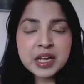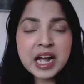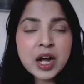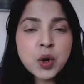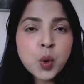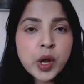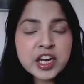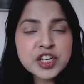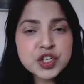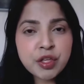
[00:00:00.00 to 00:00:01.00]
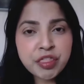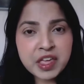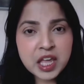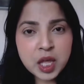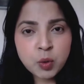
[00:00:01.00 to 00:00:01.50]
how quickly do you
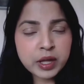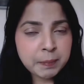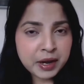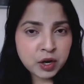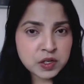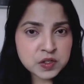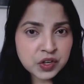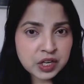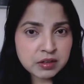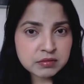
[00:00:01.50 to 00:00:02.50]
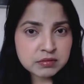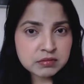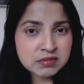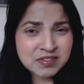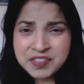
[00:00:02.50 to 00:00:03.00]
think he'll get back on his feet?
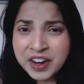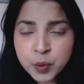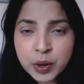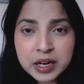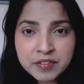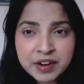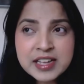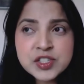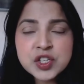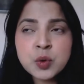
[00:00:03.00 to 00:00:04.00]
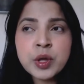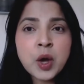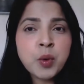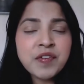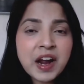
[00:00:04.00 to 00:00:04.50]
Very quickly, right? So
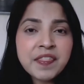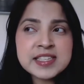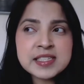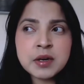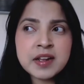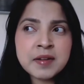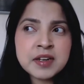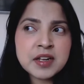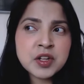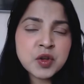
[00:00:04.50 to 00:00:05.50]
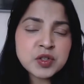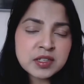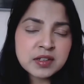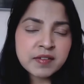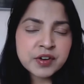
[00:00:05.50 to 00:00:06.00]
we've had this, and
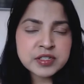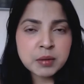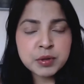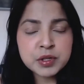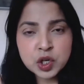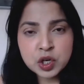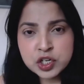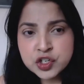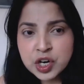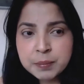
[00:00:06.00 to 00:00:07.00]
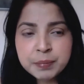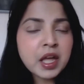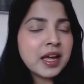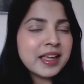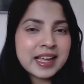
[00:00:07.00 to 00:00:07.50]
using another example, Donald Trump.
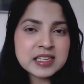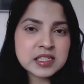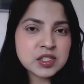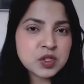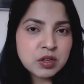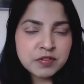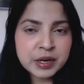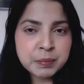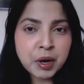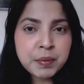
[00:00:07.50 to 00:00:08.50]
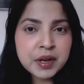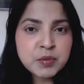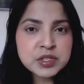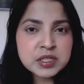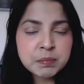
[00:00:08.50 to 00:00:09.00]
Yes, he's not very popular
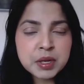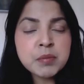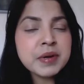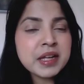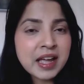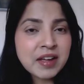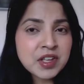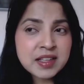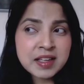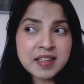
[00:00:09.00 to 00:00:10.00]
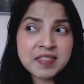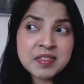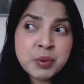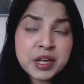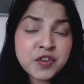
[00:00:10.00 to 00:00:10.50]
with some people, but
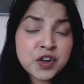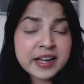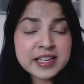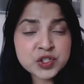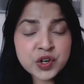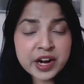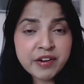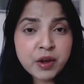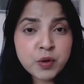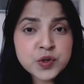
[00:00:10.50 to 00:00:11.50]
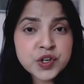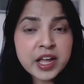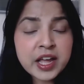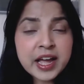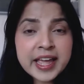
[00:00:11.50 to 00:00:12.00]
if you look at his track record,
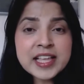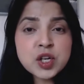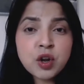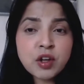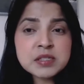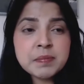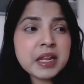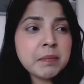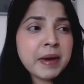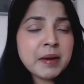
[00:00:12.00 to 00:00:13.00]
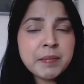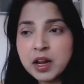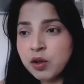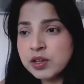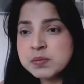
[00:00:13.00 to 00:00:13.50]
he's lost money, made money,
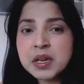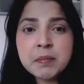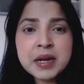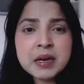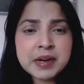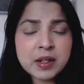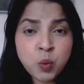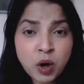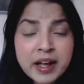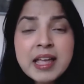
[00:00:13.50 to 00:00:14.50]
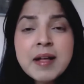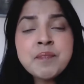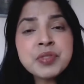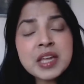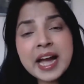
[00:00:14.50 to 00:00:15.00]
lost money, made money. Why?
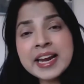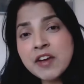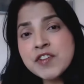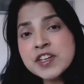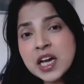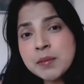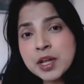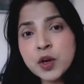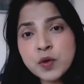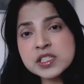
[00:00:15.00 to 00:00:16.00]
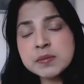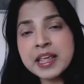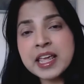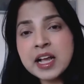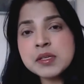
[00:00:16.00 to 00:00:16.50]
And every time he loses
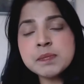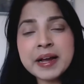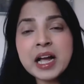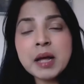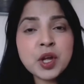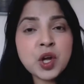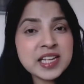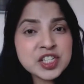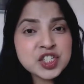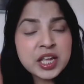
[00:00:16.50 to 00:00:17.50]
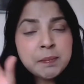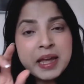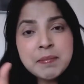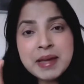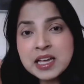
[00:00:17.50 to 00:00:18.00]
money, he comes back up because actually he
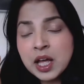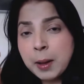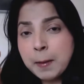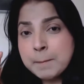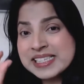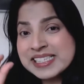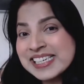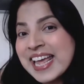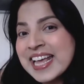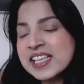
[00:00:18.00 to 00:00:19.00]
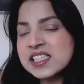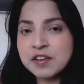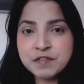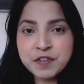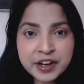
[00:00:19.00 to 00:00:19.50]
may make mistakes
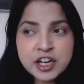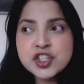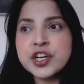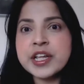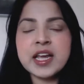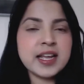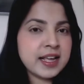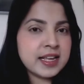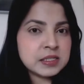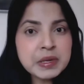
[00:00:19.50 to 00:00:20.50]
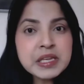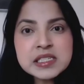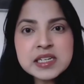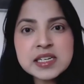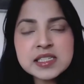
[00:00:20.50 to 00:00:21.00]
financially in his
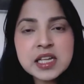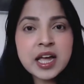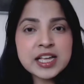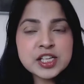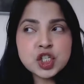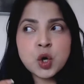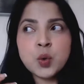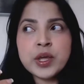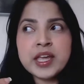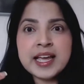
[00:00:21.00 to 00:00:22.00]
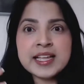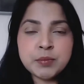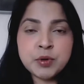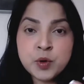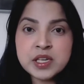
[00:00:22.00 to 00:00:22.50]
business, so he ends up
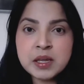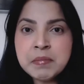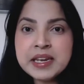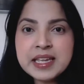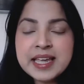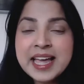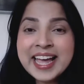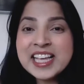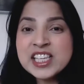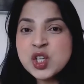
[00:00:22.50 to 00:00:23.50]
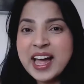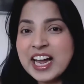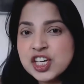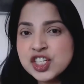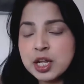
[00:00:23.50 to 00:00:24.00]
losing money. He's not
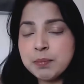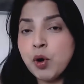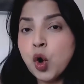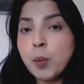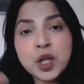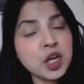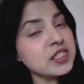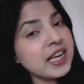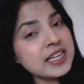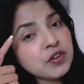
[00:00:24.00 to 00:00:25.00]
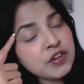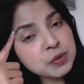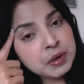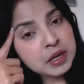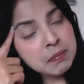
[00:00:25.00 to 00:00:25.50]
actually poor because he has a
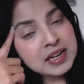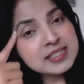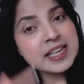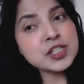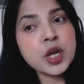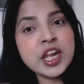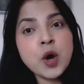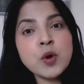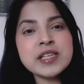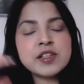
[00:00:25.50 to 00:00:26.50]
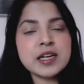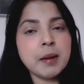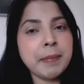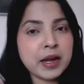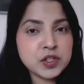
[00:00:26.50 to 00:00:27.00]
rich money mindset, so he knows how to
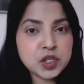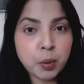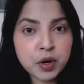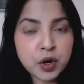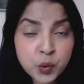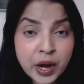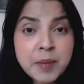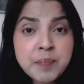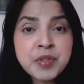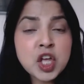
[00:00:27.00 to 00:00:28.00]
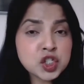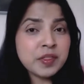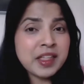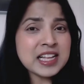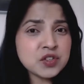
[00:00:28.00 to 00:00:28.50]
come back on top, right? So
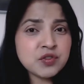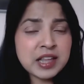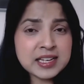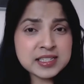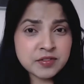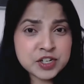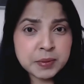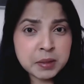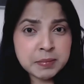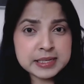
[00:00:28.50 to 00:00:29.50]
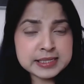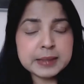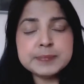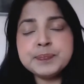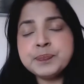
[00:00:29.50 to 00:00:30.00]
that's the rich money mindset.